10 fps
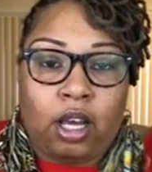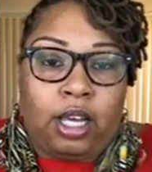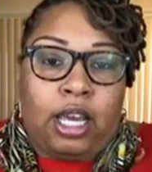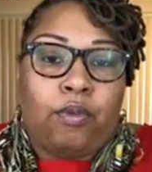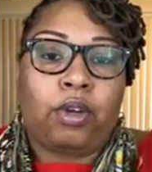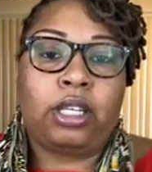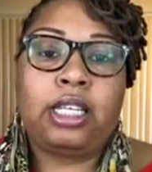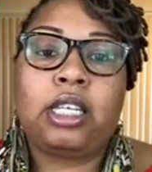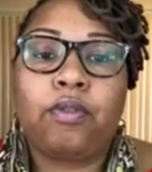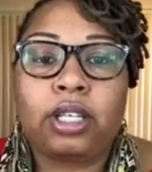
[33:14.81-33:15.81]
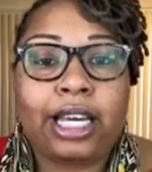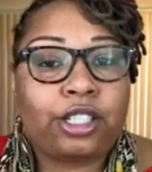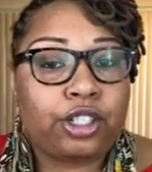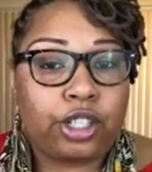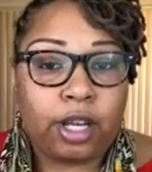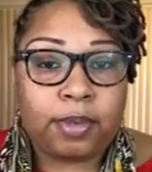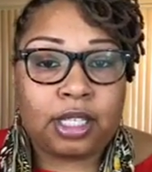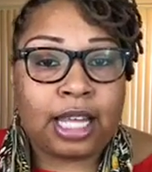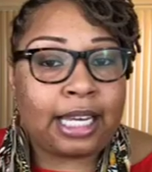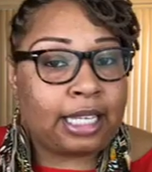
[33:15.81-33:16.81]
again, releasing relationships
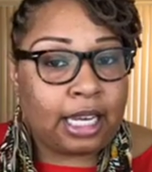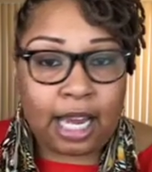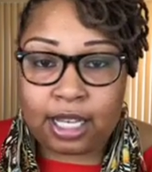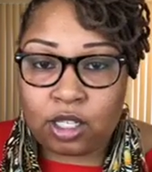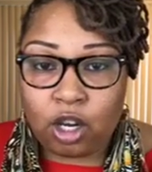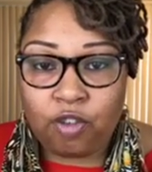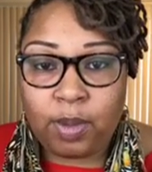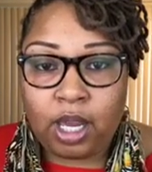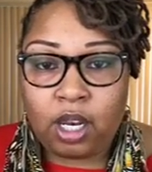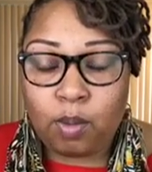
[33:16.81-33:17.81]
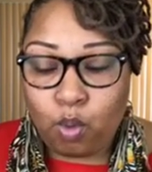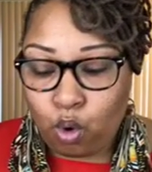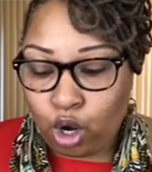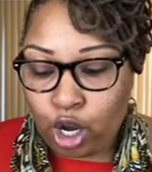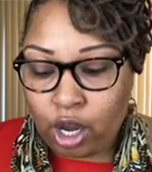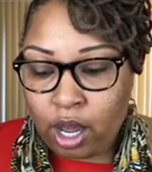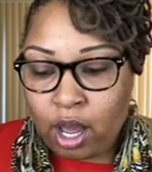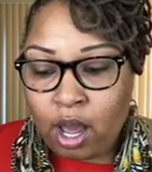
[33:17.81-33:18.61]
that did not serve me anymore.